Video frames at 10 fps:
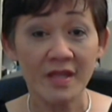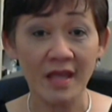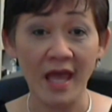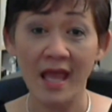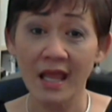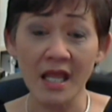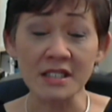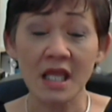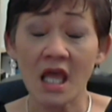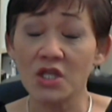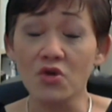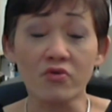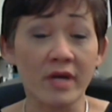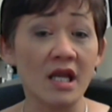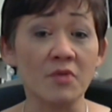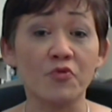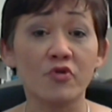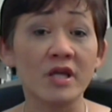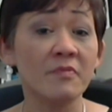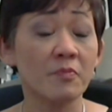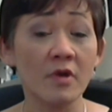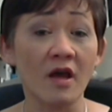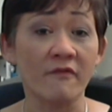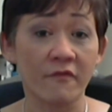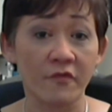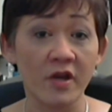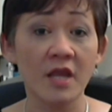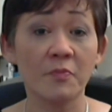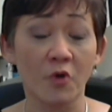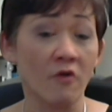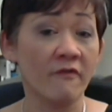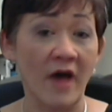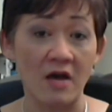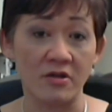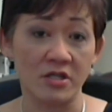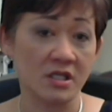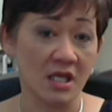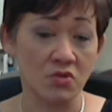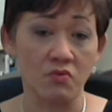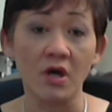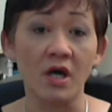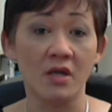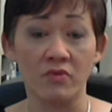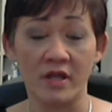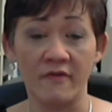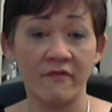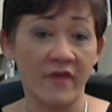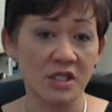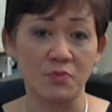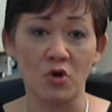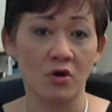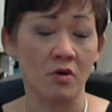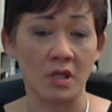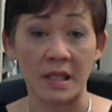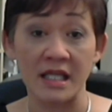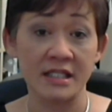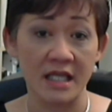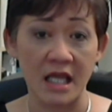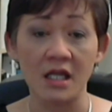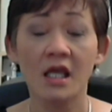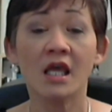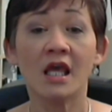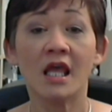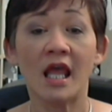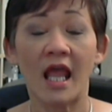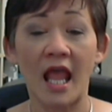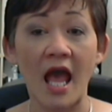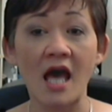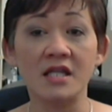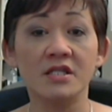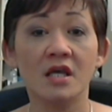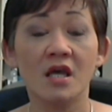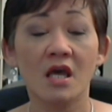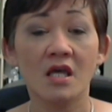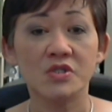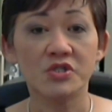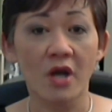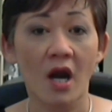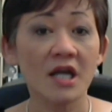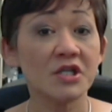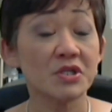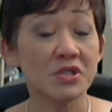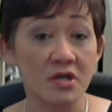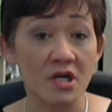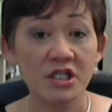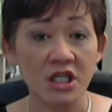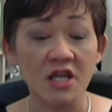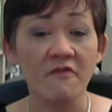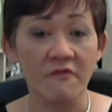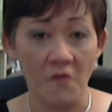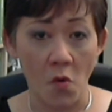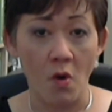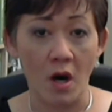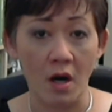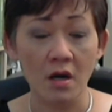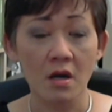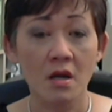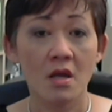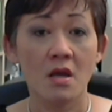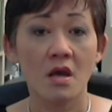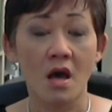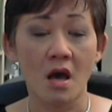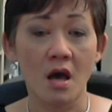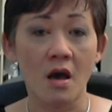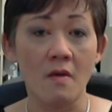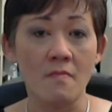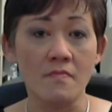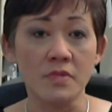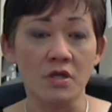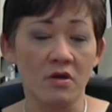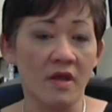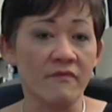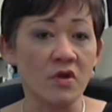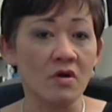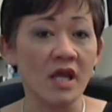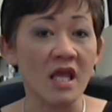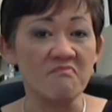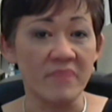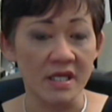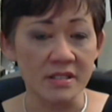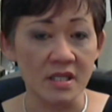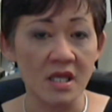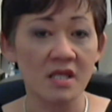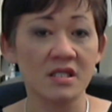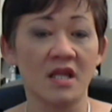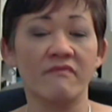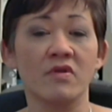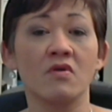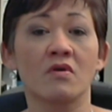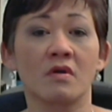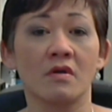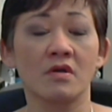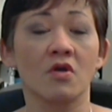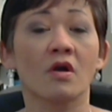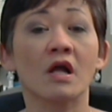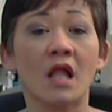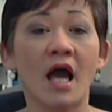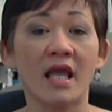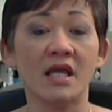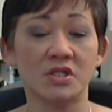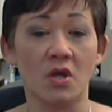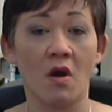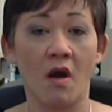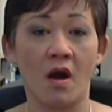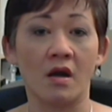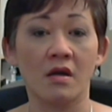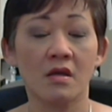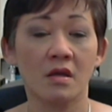okay? You create a free profile just as you would with Facebook or LinkedIn, and start searching for, if you're in business, if your clients are